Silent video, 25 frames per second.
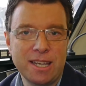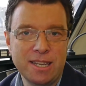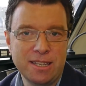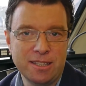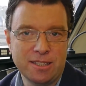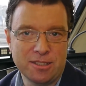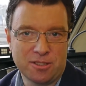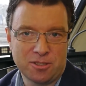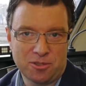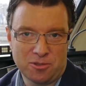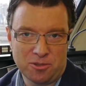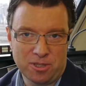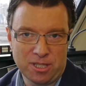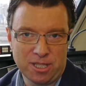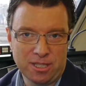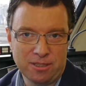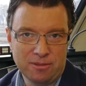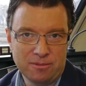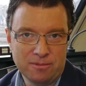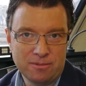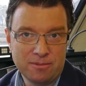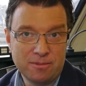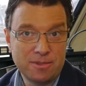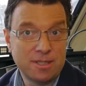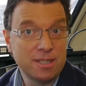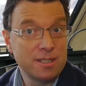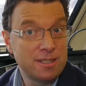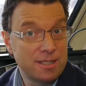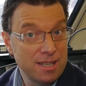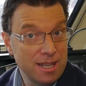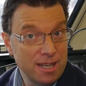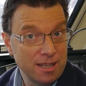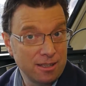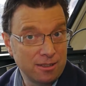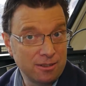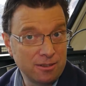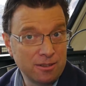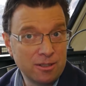industry to
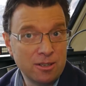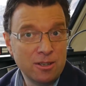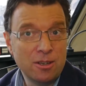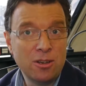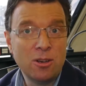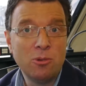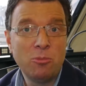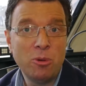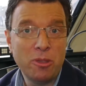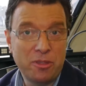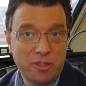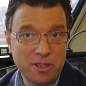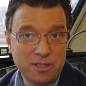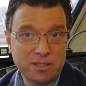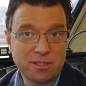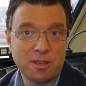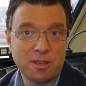deal with this